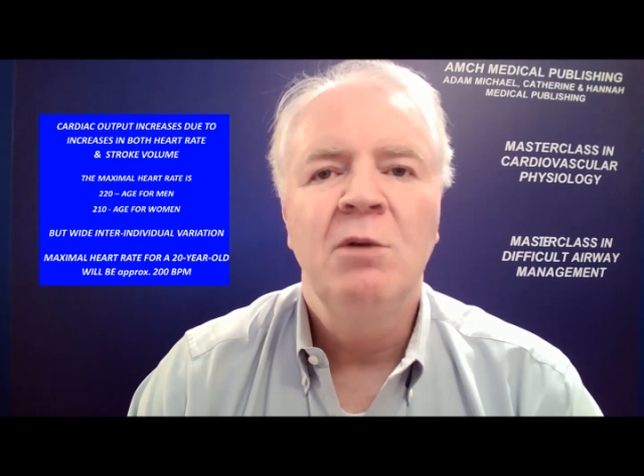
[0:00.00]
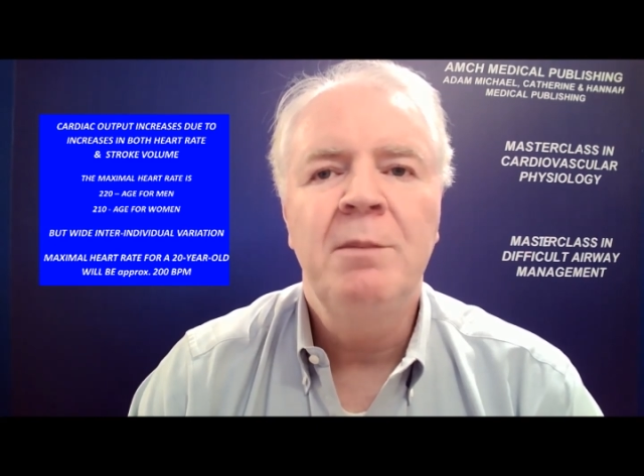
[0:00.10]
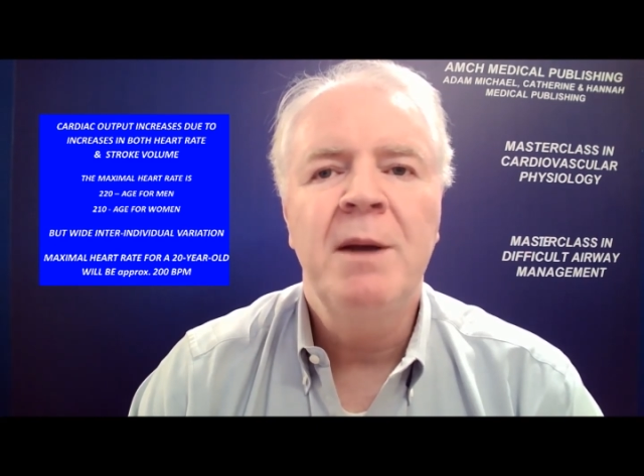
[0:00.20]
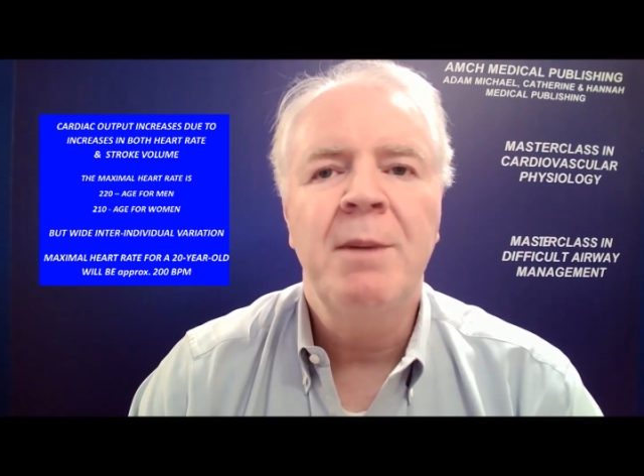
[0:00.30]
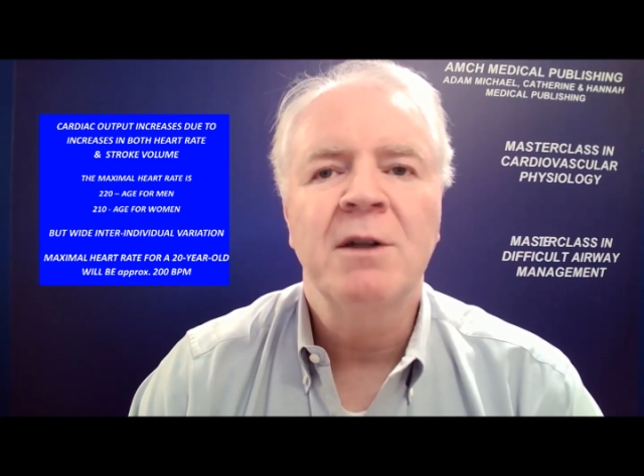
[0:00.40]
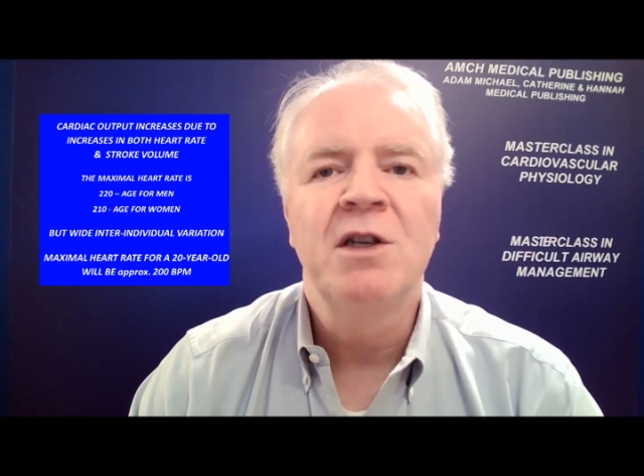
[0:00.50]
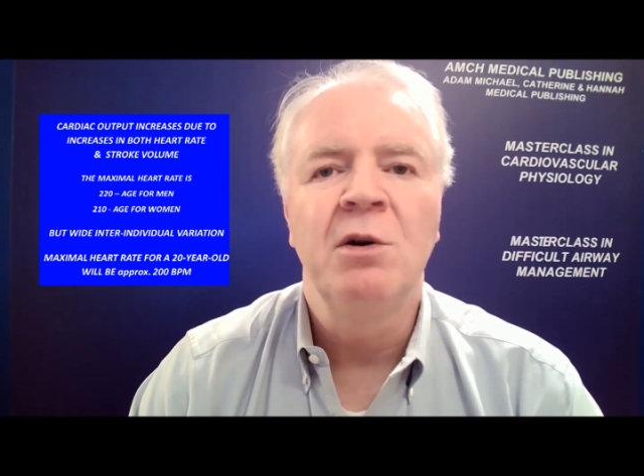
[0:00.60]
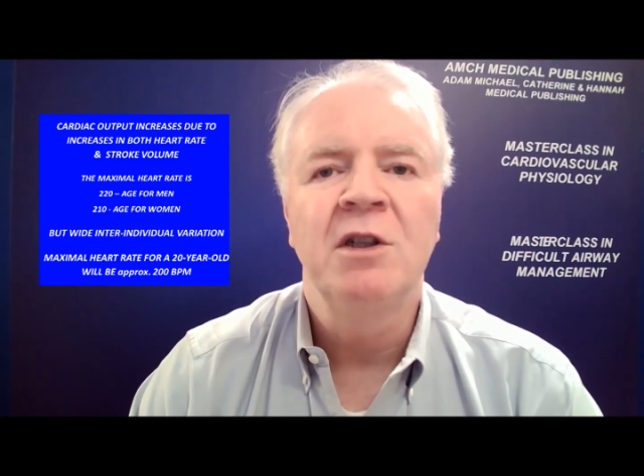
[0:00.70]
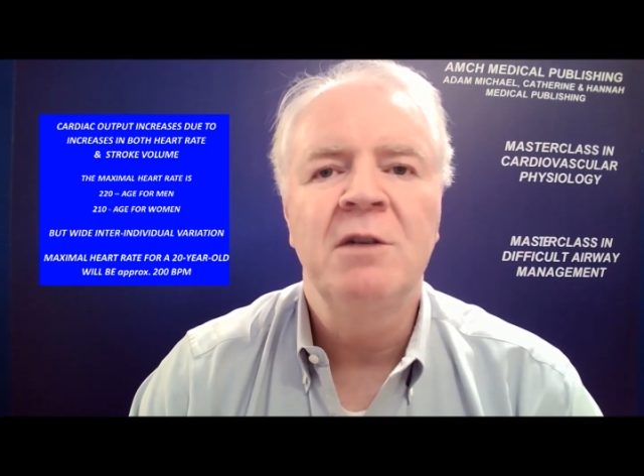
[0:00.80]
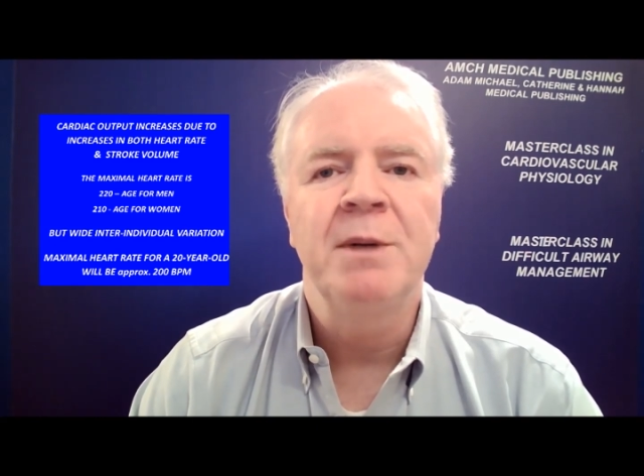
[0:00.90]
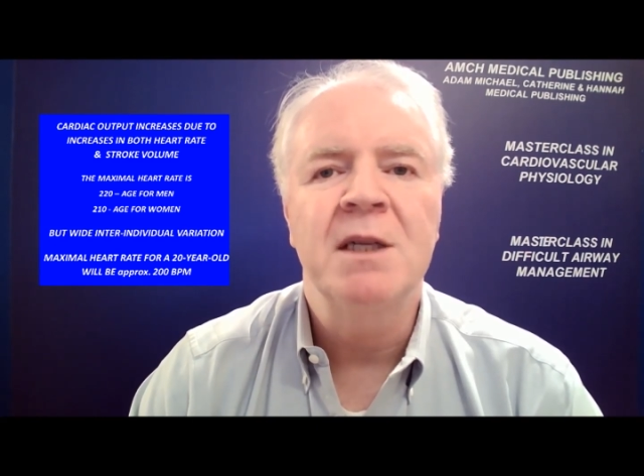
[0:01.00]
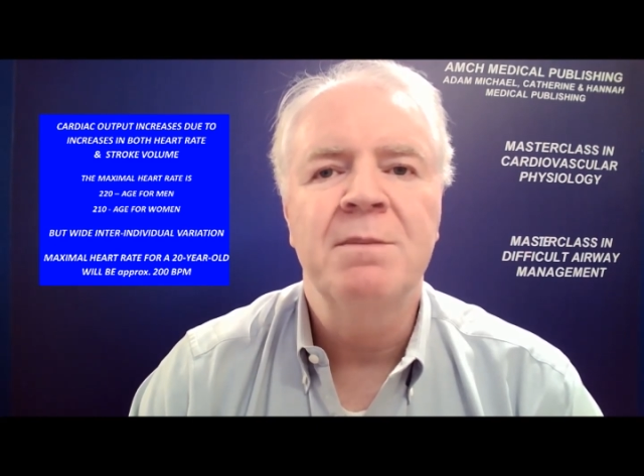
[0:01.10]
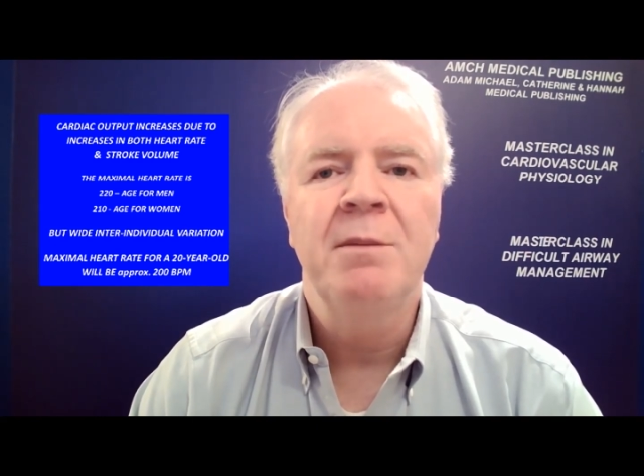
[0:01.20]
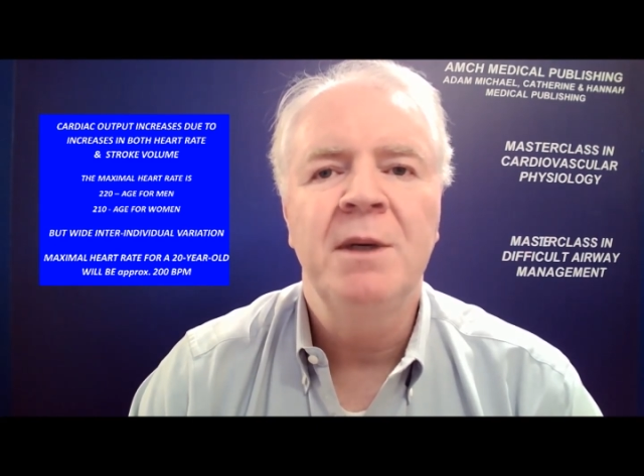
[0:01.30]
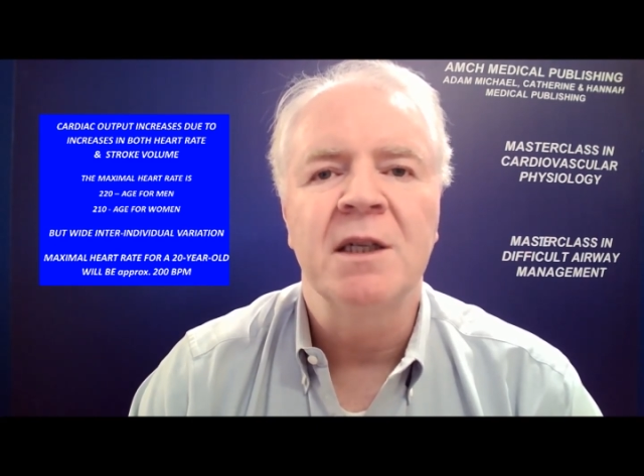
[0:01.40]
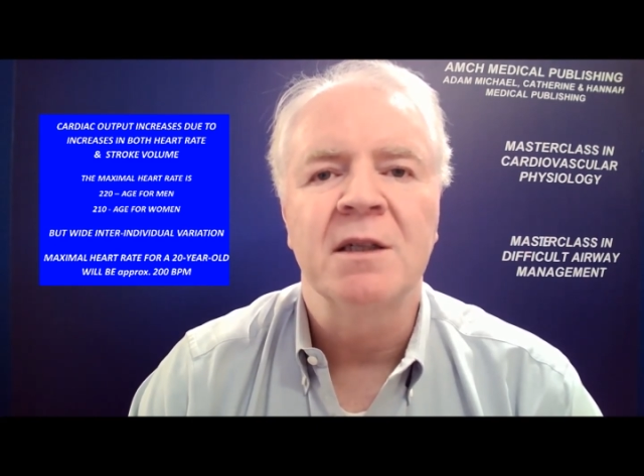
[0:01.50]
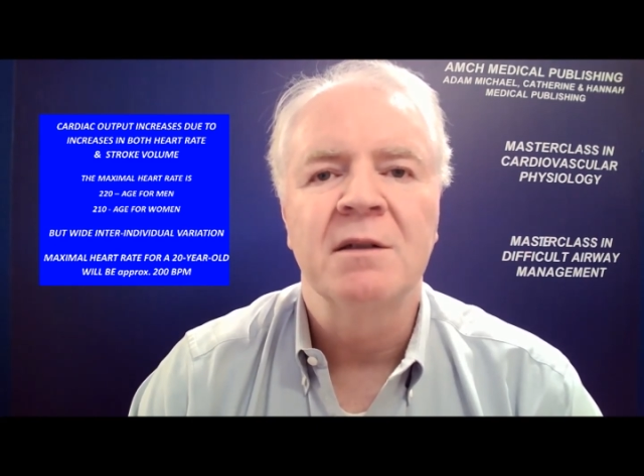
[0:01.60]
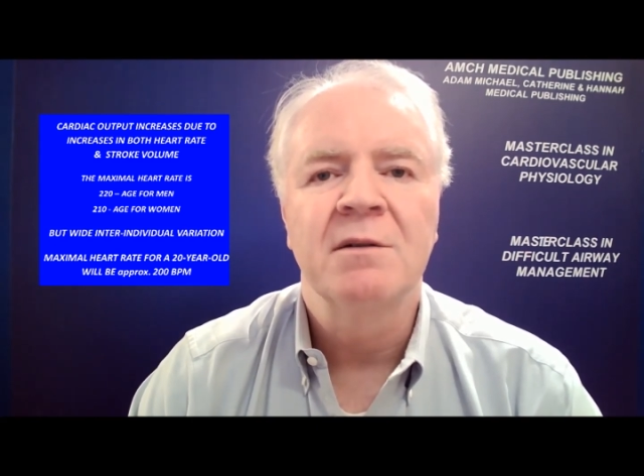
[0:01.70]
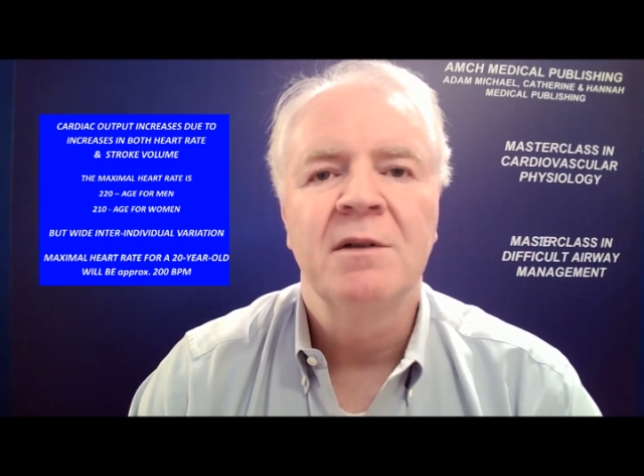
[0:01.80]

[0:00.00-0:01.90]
will be about 200 beats per minute.